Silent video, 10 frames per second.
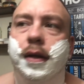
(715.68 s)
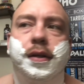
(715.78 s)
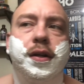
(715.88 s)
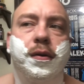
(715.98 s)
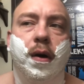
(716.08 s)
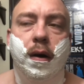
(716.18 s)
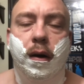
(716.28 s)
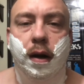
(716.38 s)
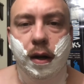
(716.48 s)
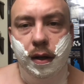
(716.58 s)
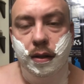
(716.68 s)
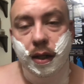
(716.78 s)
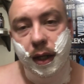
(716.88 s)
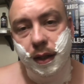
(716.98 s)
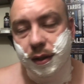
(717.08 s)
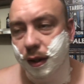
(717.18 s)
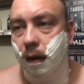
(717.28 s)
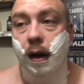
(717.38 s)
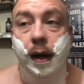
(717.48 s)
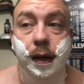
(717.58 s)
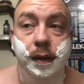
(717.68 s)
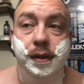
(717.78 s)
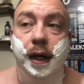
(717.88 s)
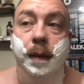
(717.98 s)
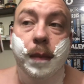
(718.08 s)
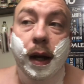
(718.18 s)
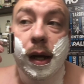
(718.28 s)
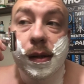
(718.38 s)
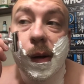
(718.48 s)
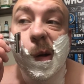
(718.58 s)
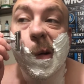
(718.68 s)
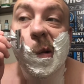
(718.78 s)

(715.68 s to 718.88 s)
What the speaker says: let's do our against the grain second pass, huh?